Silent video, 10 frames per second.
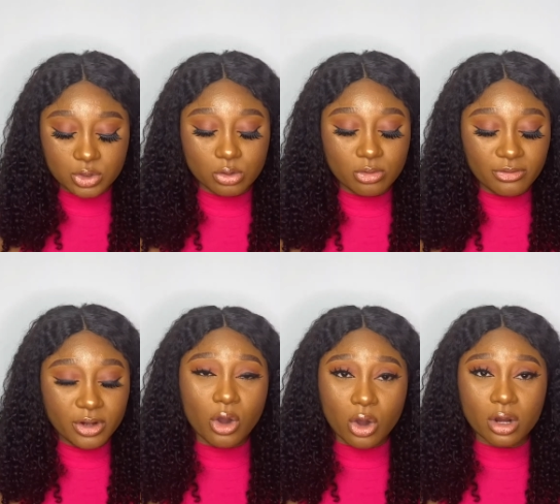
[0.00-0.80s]
So
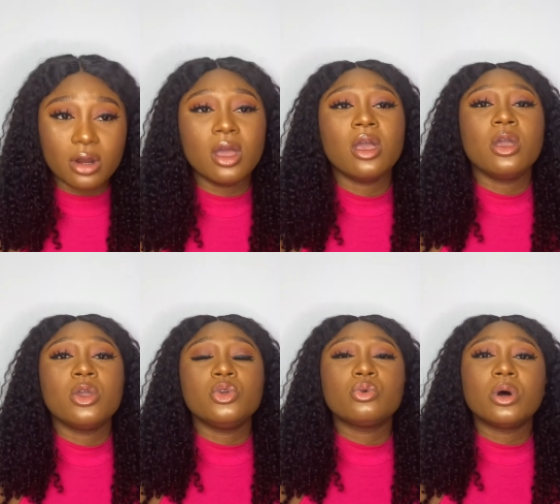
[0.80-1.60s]
moving on,
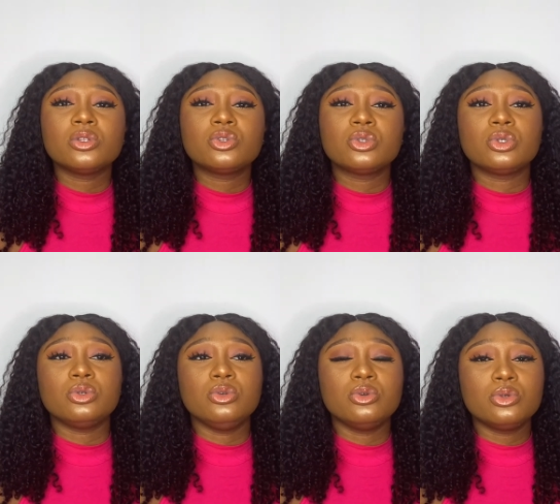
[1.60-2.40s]
you want to
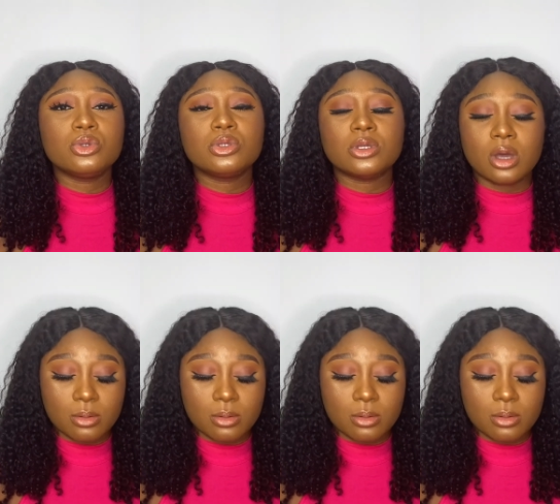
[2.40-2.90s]
use